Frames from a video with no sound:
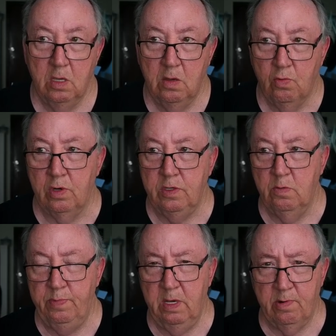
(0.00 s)
Where you
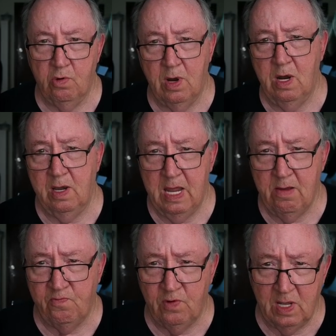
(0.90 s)
will be required to
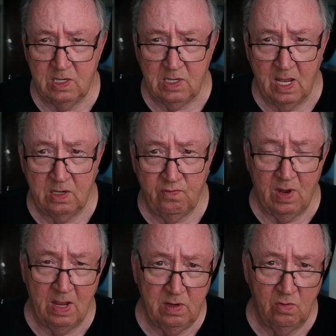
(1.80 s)
have a flashlight to
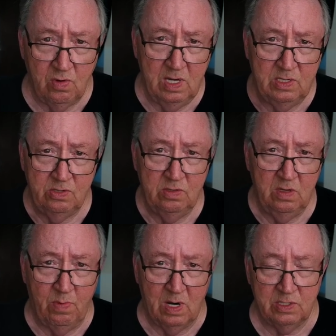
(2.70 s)
find your way to
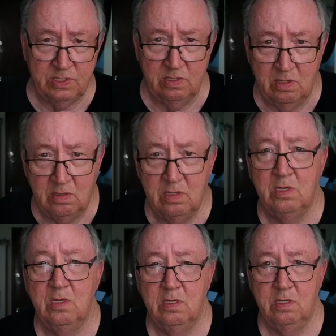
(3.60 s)
your bar stool.
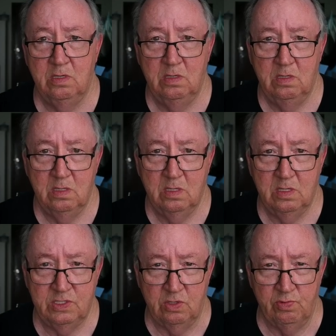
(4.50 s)

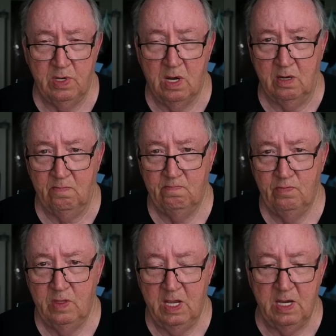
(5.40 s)
So dark.
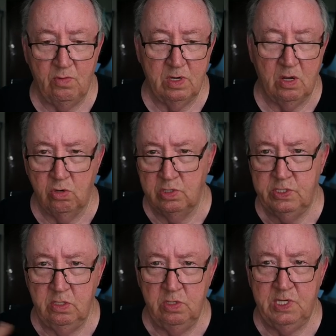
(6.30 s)
And I want a
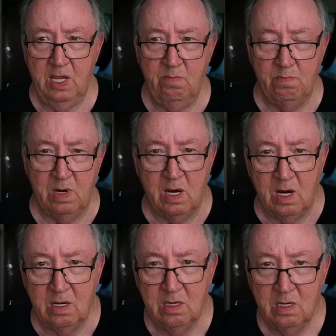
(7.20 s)
horseshoe shaped
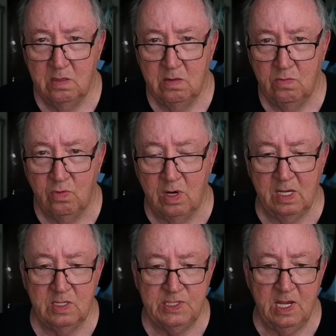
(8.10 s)
bar where I
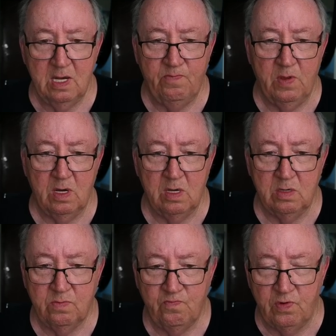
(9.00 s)
can stand up there
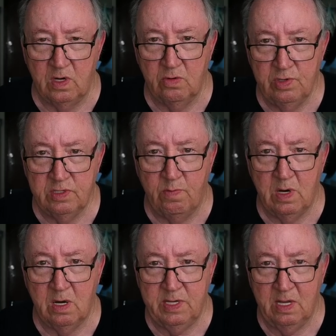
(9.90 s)
and flirt with the
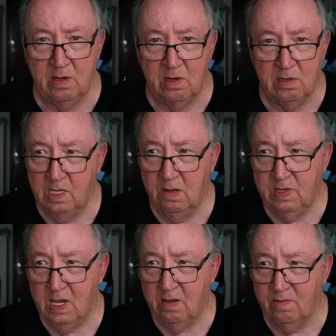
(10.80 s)
bartender. I'd love
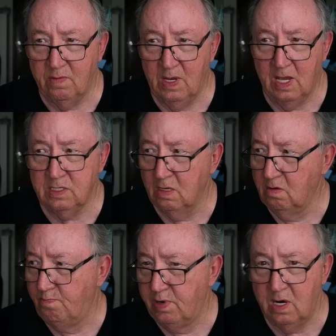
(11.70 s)
to have a nice little
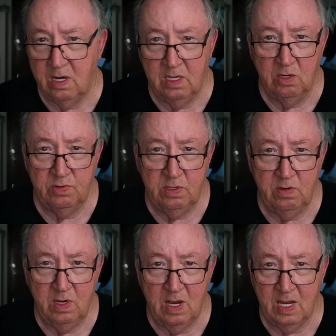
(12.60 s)
bar to go to
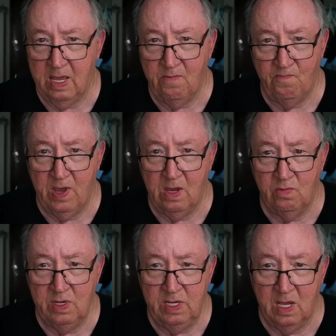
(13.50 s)
here. I can't find
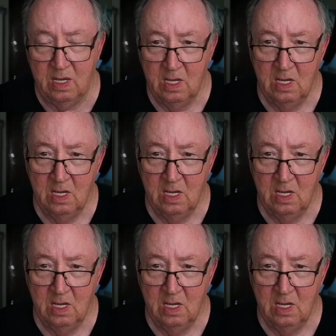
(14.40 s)
one yet.